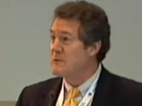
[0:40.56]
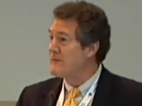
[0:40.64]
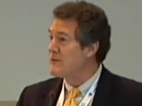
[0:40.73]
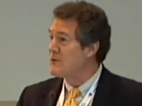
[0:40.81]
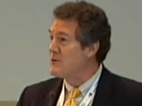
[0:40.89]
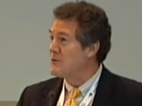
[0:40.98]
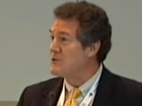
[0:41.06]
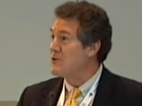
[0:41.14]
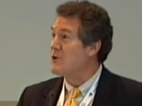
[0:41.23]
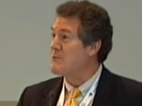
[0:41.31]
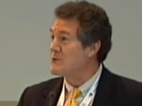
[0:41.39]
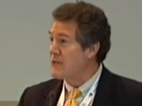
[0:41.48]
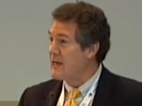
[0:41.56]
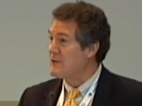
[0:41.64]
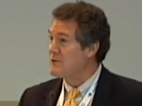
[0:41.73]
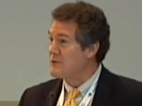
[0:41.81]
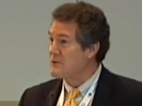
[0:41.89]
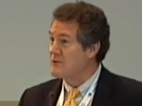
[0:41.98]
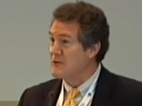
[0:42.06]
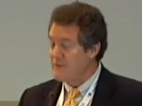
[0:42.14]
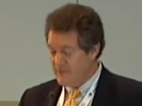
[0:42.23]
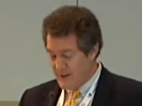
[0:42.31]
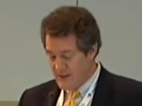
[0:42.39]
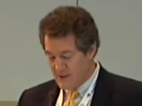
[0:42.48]
difficult circumstances uh,
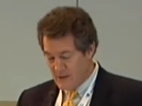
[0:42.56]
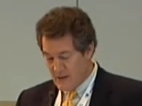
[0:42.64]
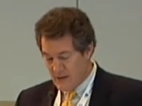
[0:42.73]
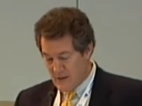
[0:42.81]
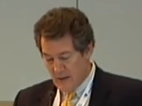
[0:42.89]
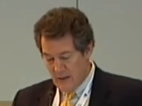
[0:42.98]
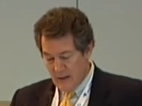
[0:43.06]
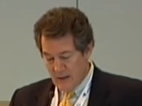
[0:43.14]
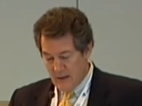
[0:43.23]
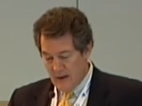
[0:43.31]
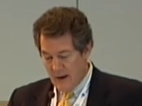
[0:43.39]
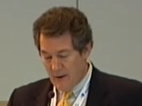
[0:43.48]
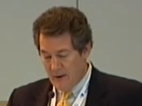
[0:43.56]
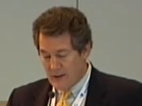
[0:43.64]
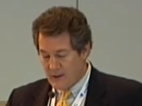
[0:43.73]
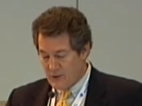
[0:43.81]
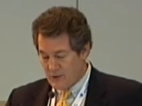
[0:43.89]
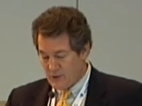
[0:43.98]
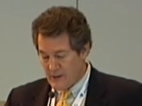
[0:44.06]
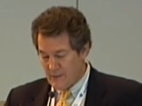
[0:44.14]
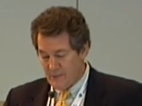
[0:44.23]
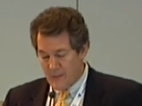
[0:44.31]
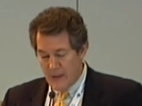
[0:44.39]
facing uh, our industry.